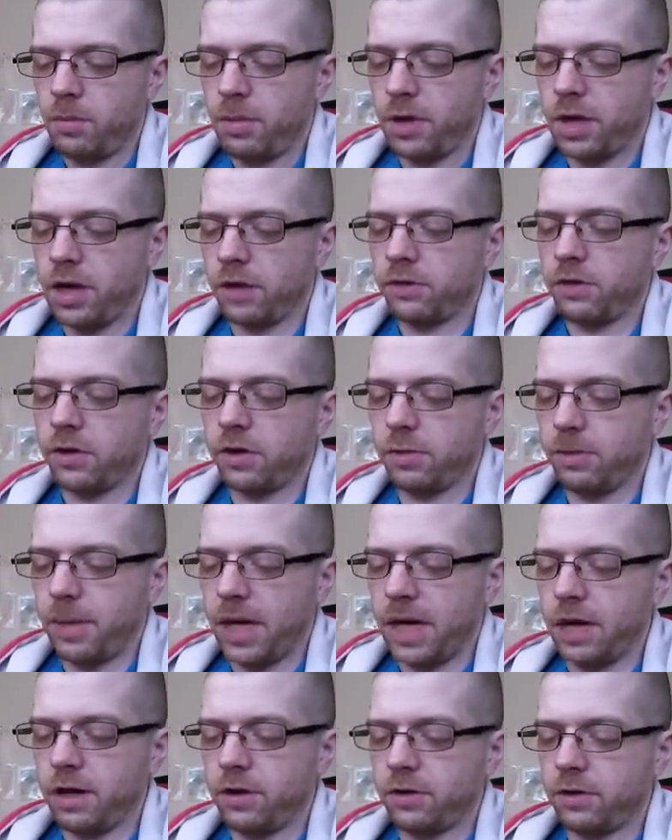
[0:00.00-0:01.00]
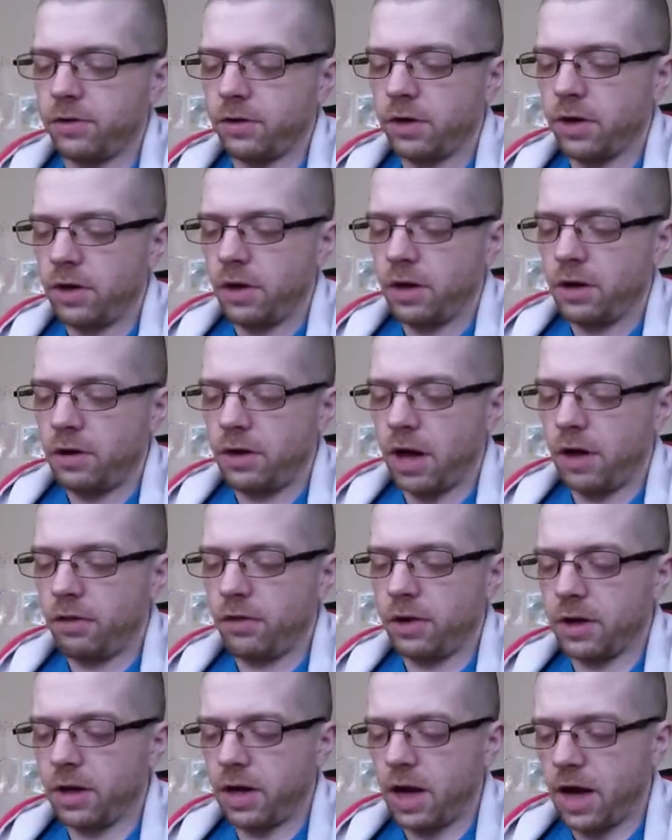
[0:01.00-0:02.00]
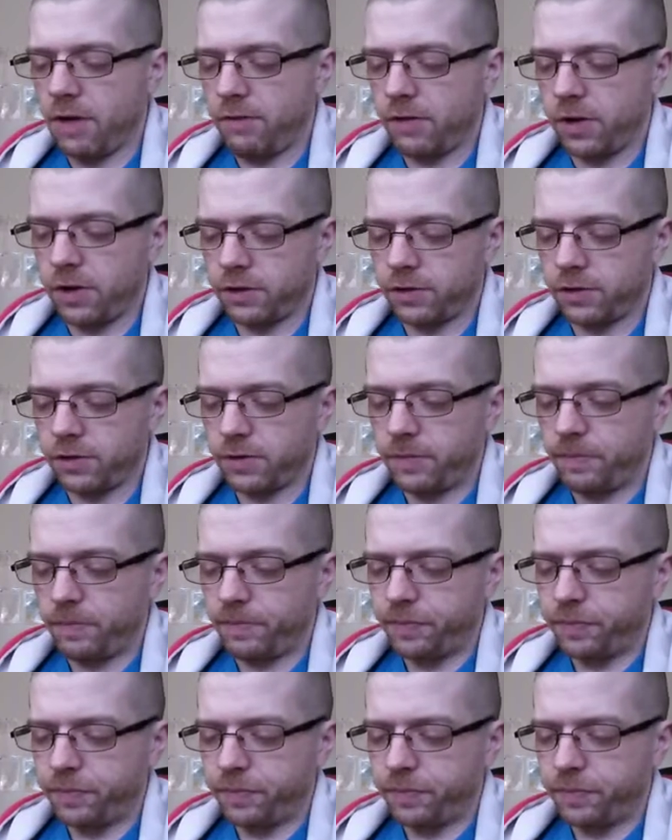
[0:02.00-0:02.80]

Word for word: because it demands nothing of us.